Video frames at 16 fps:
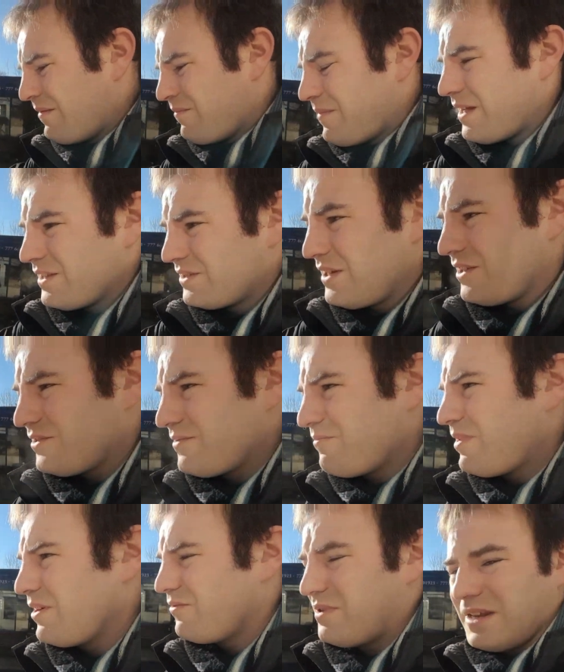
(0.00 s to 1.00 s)
main station
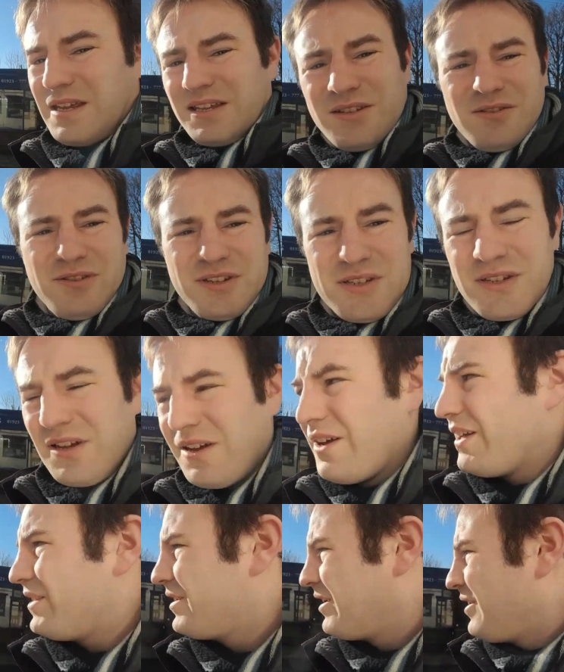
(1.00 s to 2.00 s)
building is on the
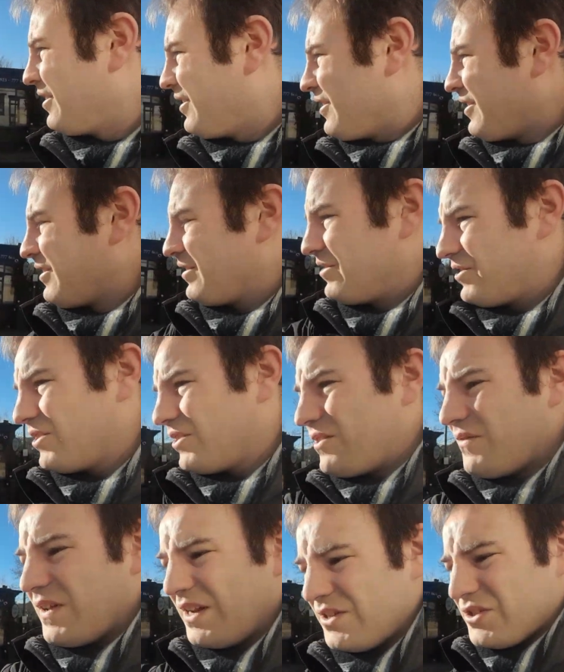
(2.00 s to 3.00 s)
side that the
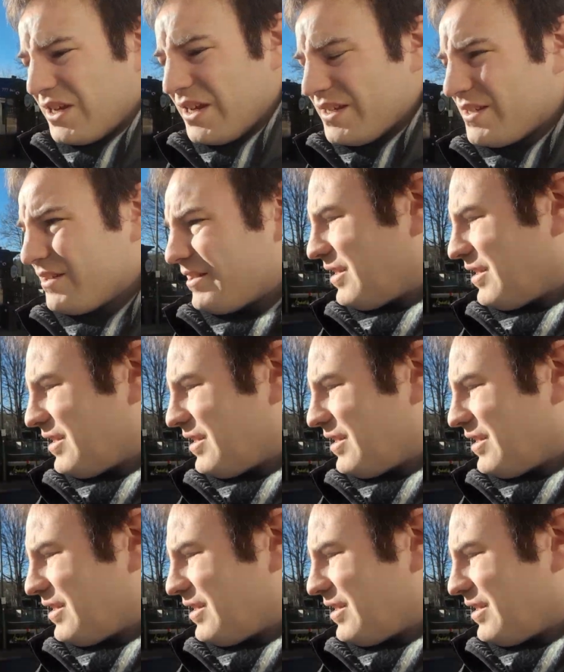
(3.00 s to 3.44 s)
village isn't.